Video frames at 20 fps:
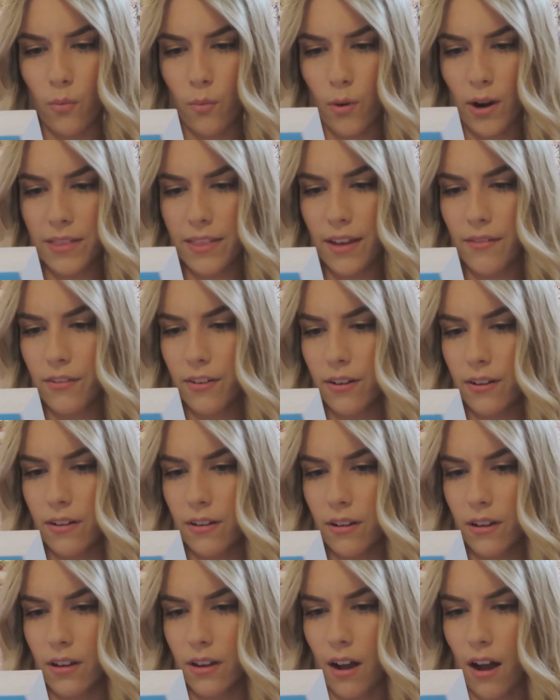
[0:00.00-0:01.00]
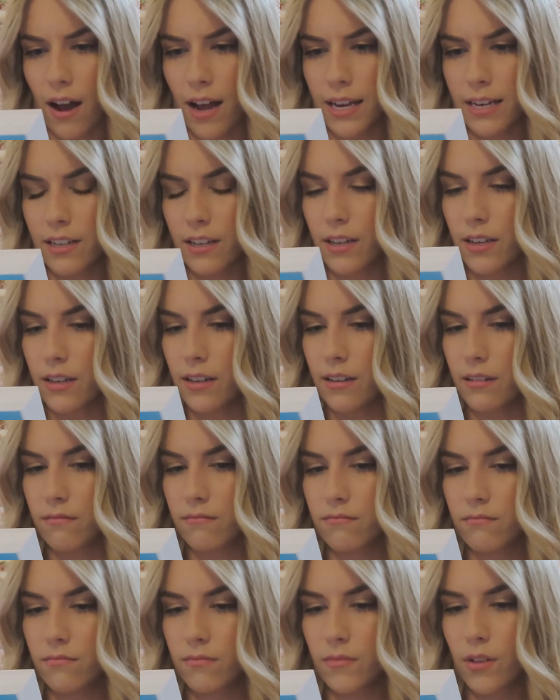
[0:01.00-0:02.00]
What they've got could
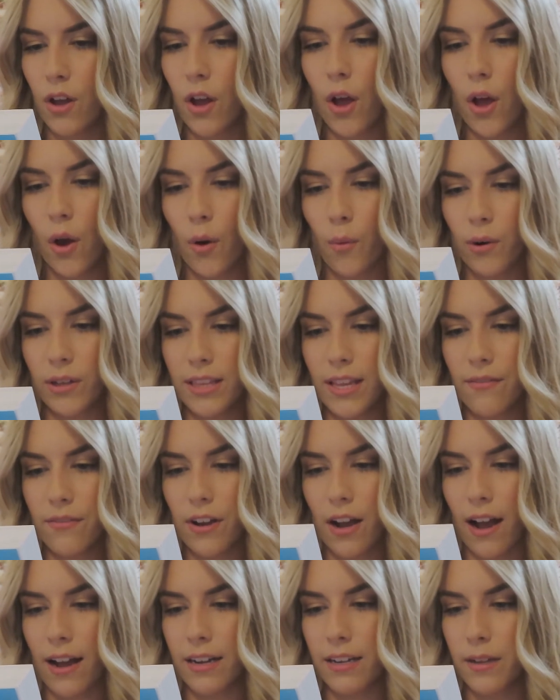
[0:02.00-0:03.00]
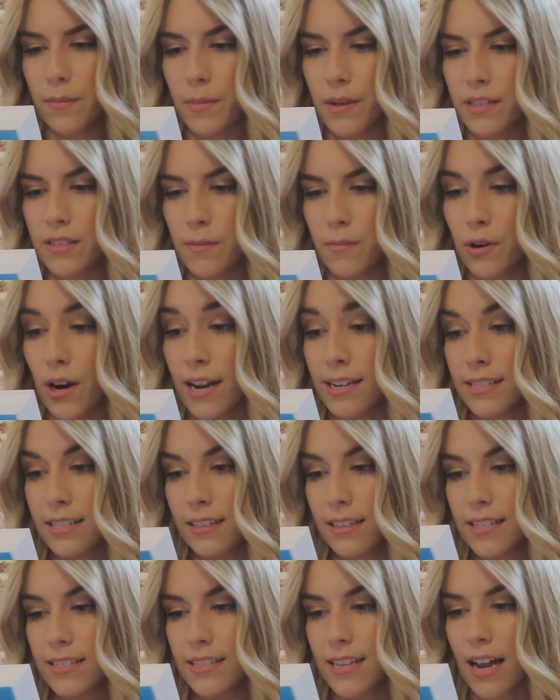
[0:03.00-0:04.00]
be
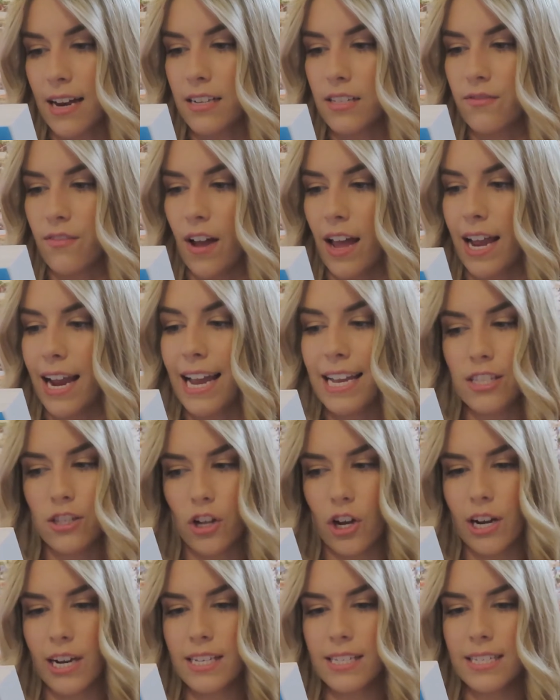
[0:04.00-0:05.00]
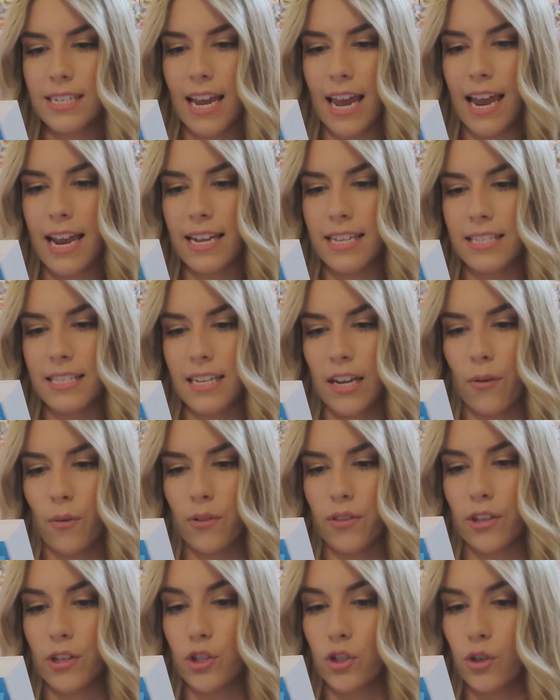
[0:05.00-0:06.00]
surprisingly satisfying as long as Tate can stick
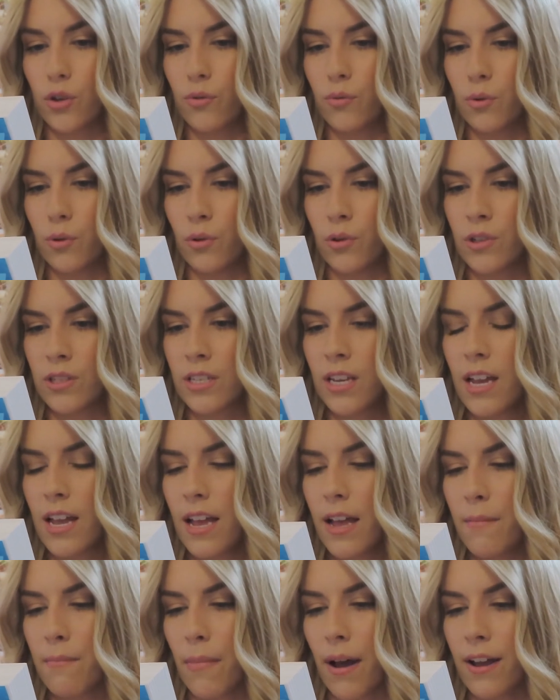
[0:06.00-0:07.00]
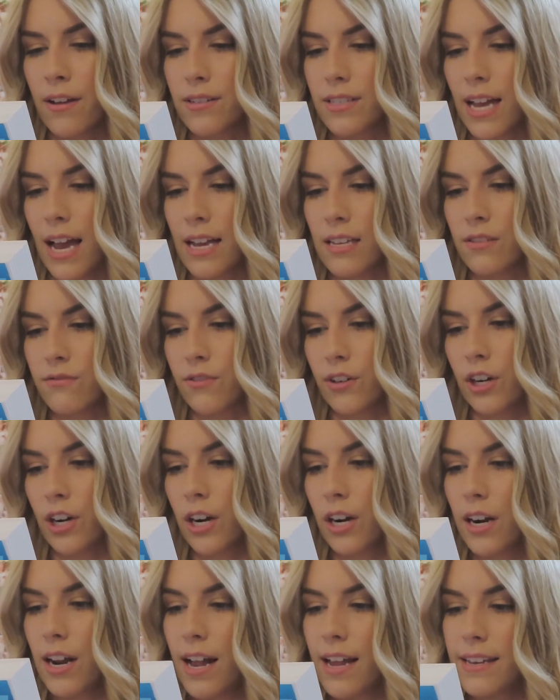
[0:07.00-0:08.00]
with the two rules Miles has for
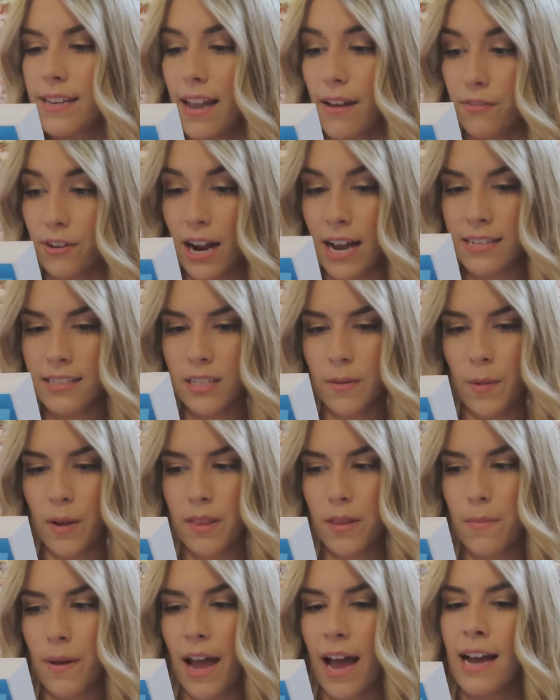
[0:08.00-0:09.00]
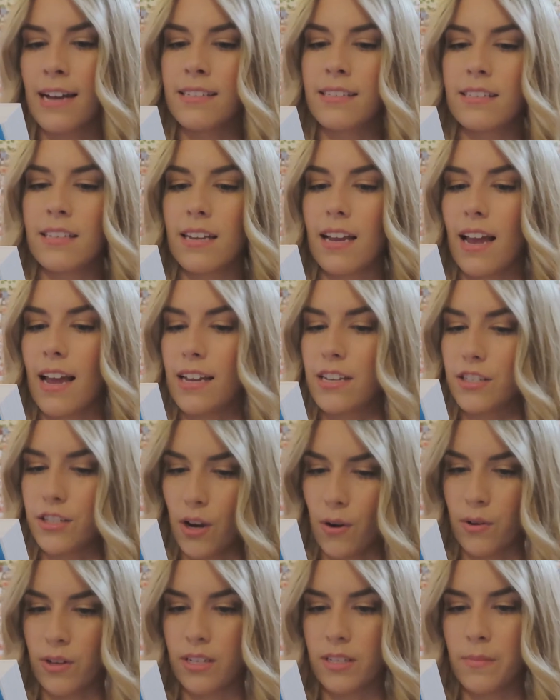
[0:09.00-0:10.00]
her. Never ask about the past, and
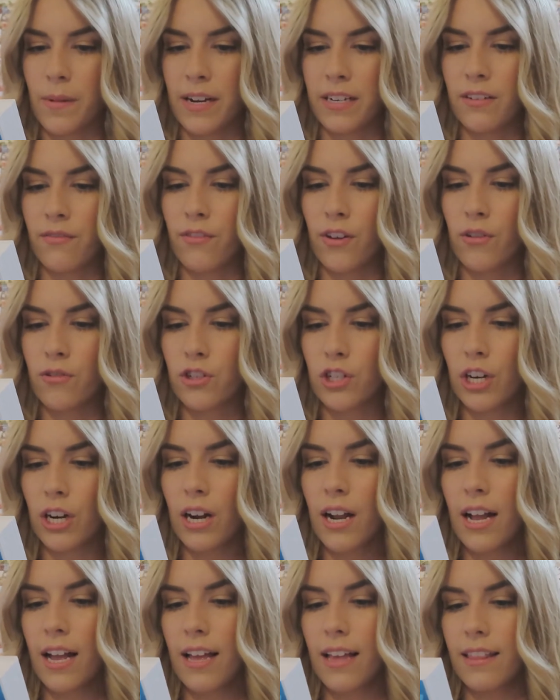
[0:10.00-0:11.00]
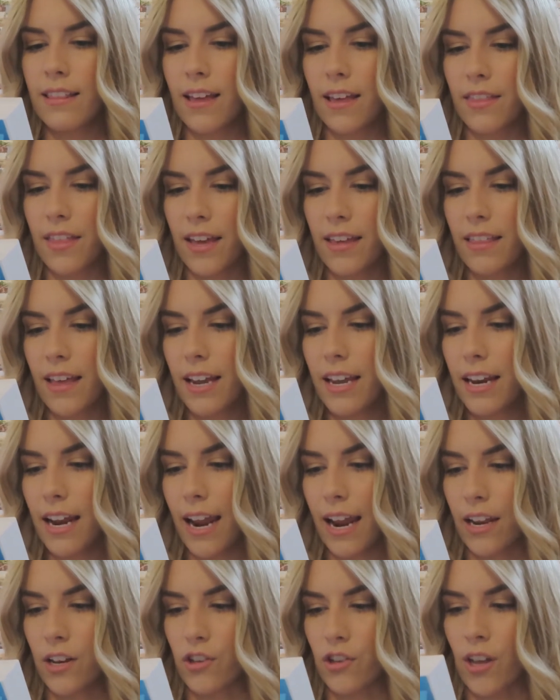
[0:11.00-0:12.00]
don't expect a future. They think they can
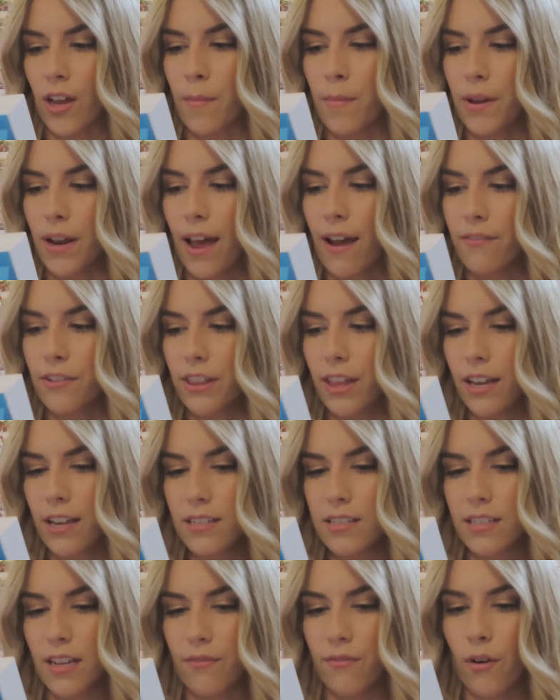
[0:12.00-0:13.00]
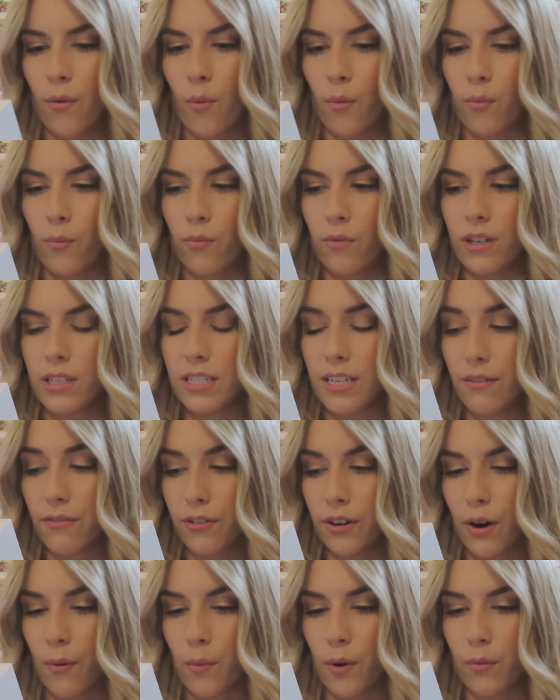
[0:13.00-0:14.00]
handle it, but everything is
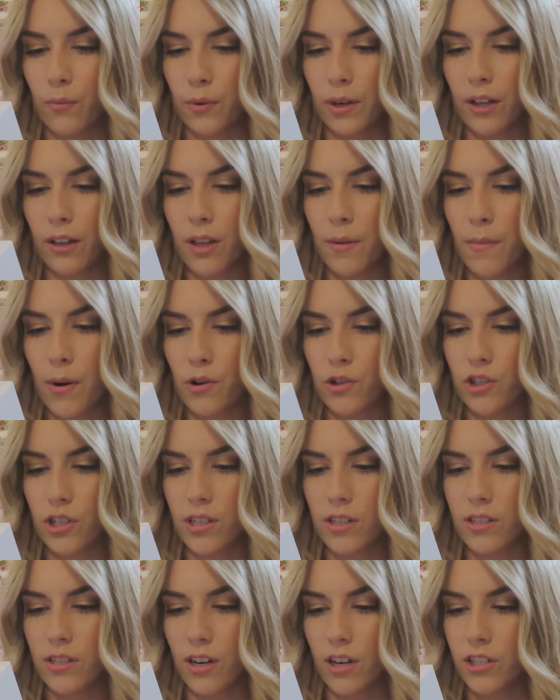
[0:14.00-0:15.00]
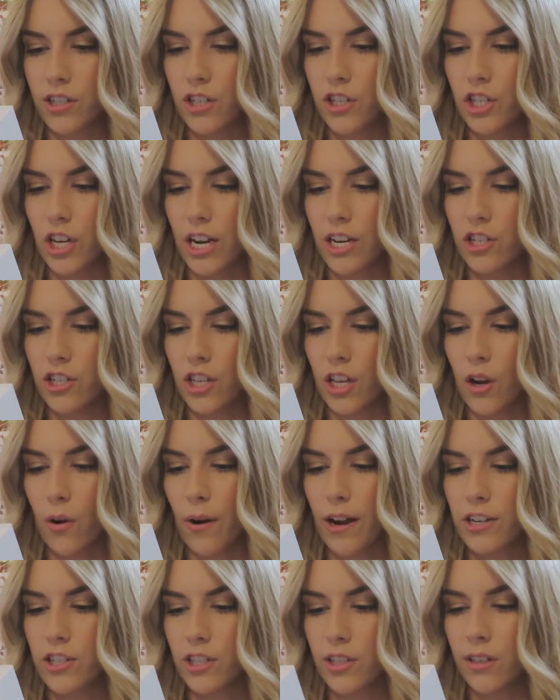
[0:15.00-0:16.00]
different when real emotions start to change the
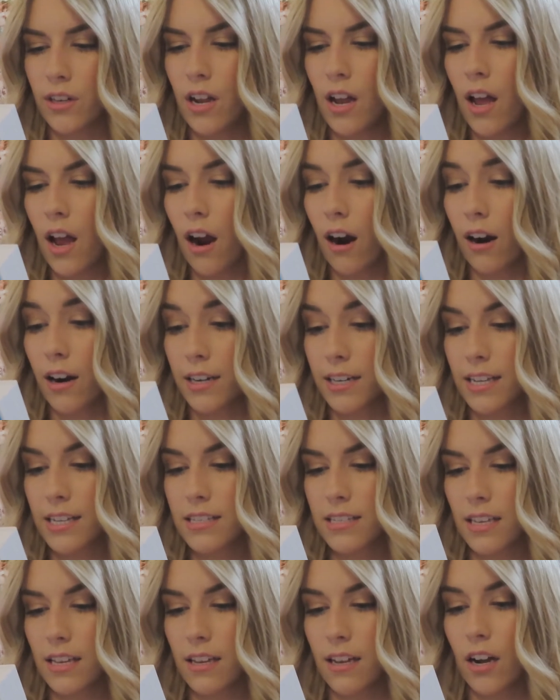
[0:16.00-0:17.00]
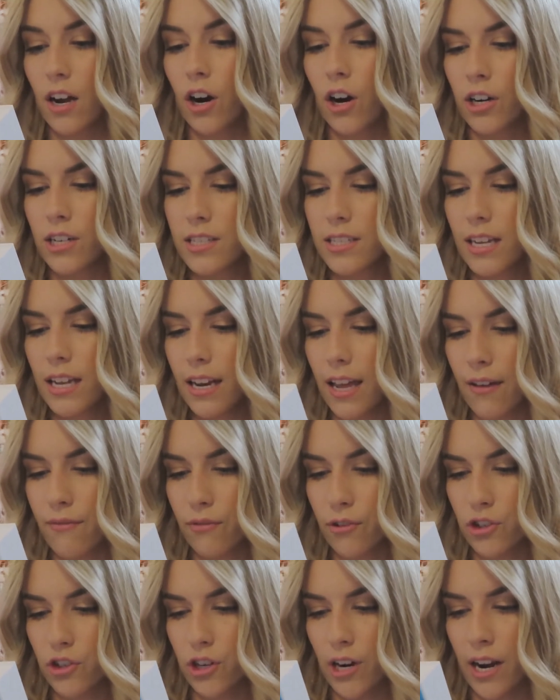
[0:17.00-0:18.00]
equation. Hearts get
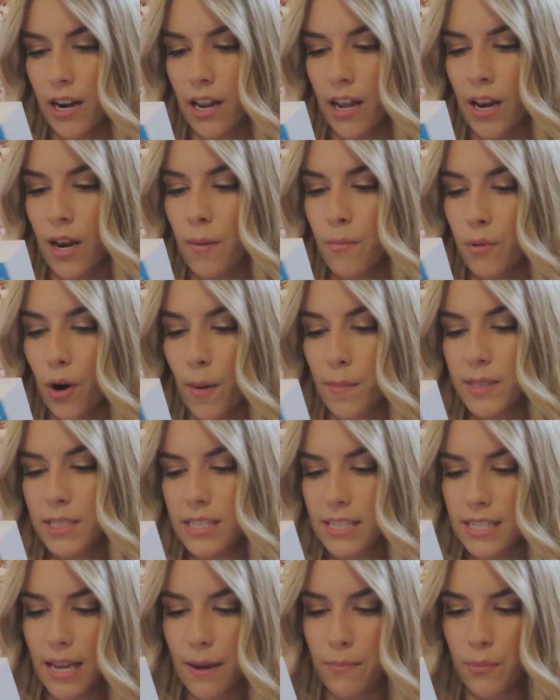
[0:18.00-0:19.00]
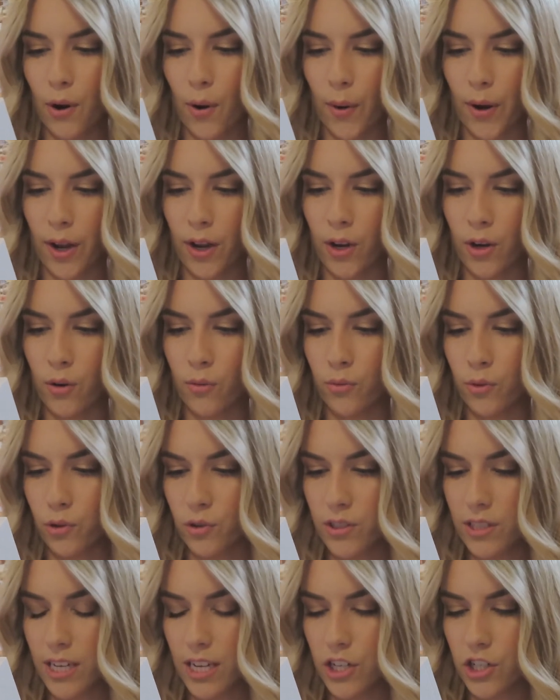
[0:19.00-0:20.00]
infiltrated, promises get broken,
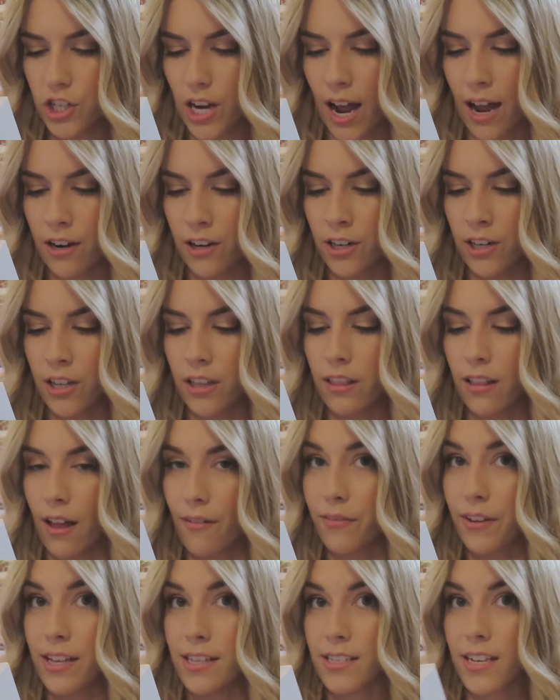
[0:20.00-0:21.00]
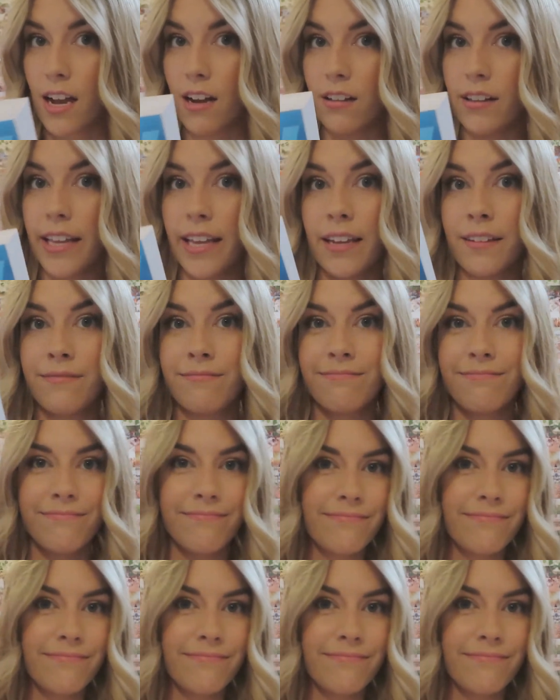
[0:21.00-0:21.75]
rules get shattered, love gets ugly.